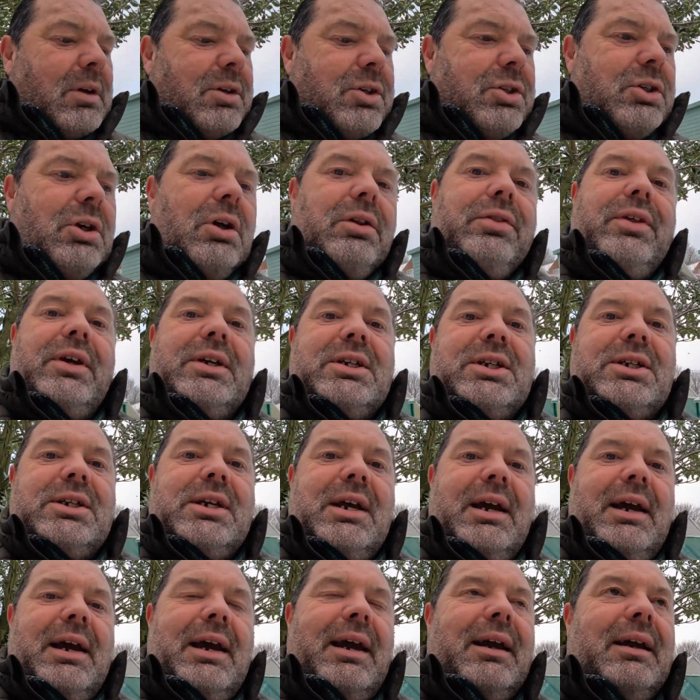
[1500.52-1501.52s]
So this
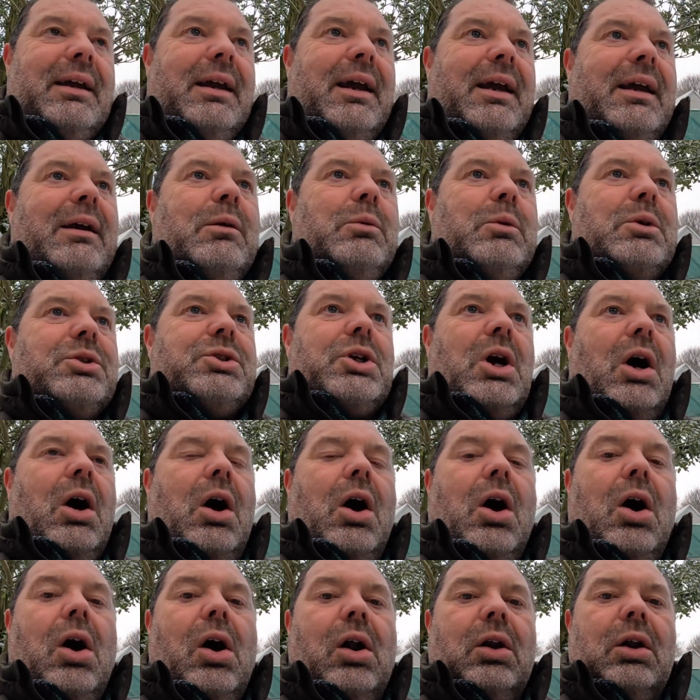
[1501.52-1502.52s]
day it was
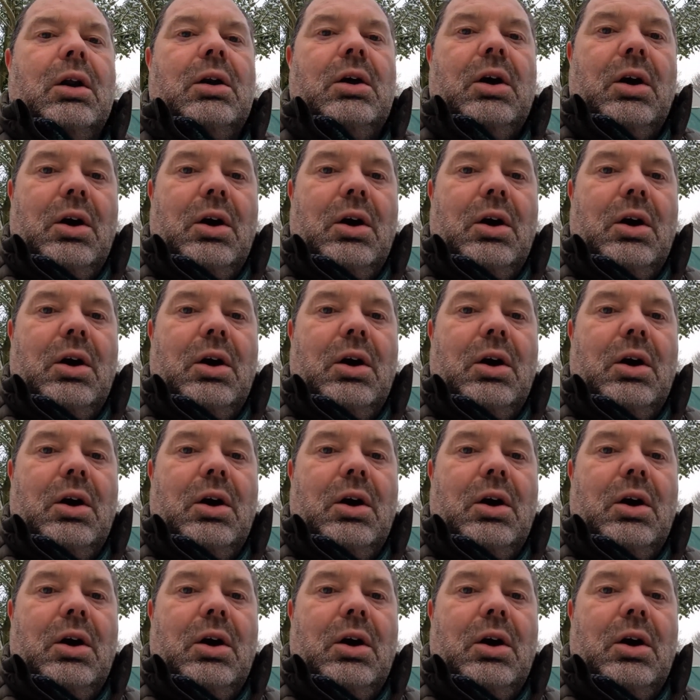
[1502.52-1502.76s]
all